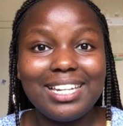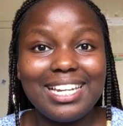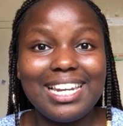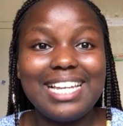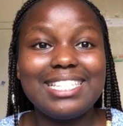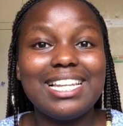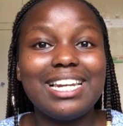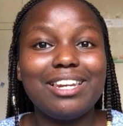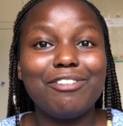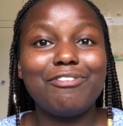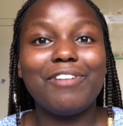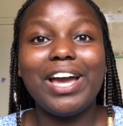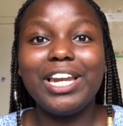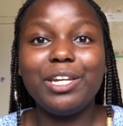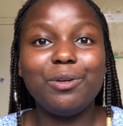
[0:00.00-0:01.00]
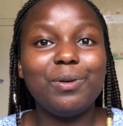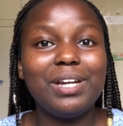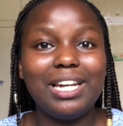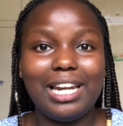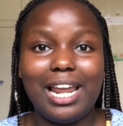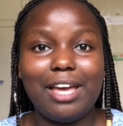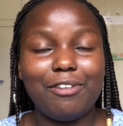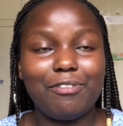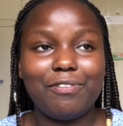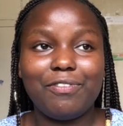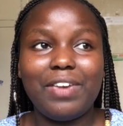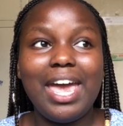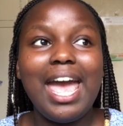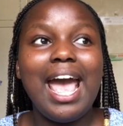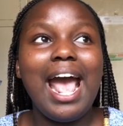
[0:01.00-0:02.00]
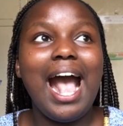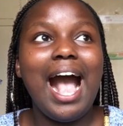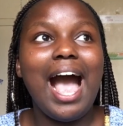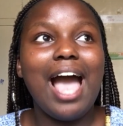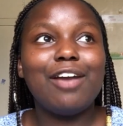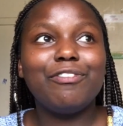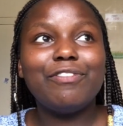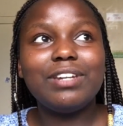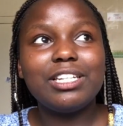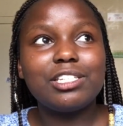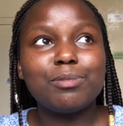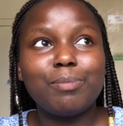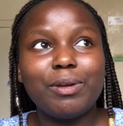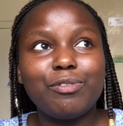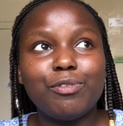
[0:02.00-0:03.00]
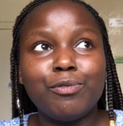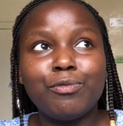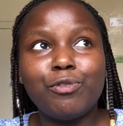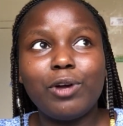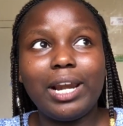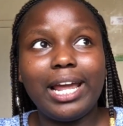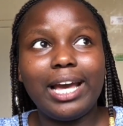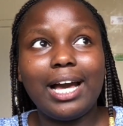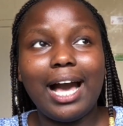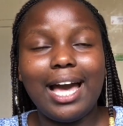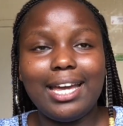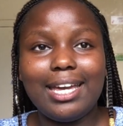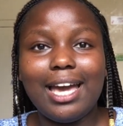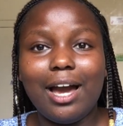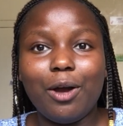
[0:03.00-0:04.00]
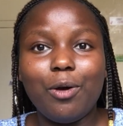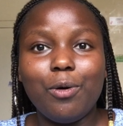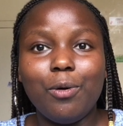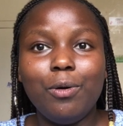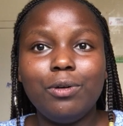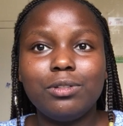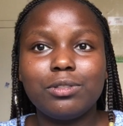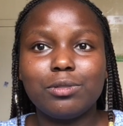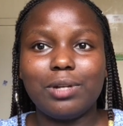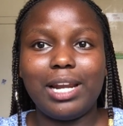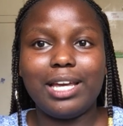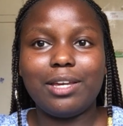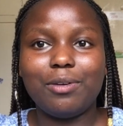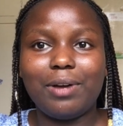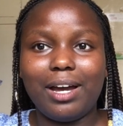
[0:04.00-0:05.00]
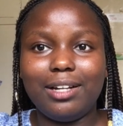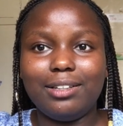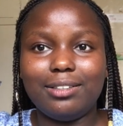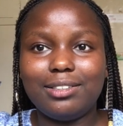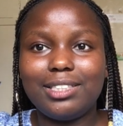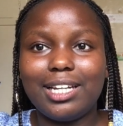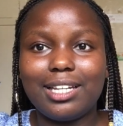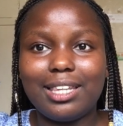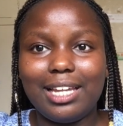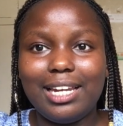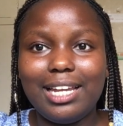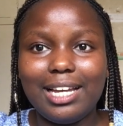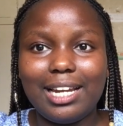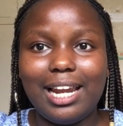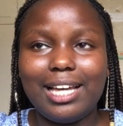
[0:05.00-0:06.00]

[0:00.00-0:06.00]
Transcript: It doesn't define you in life. I finished my Form 4 like a year ago, so like you can check the link.